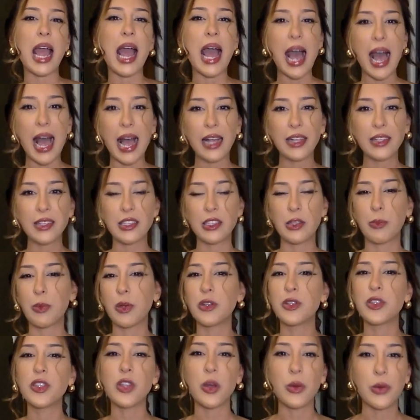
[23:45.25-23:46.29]
acts, the
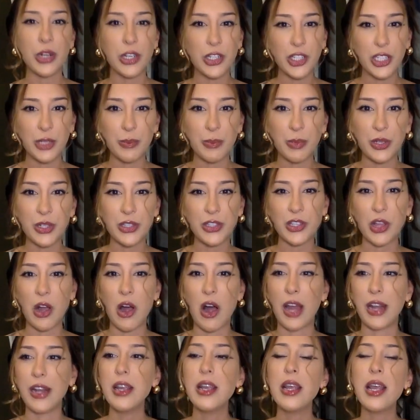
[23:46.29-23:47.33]
persona she puts
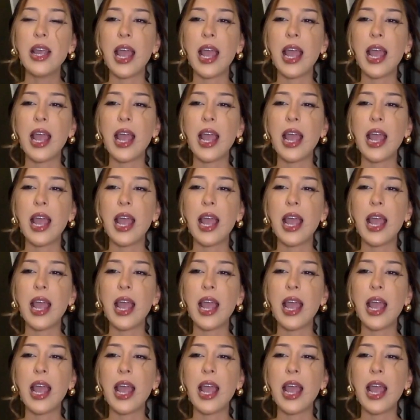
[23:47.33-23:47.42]
on.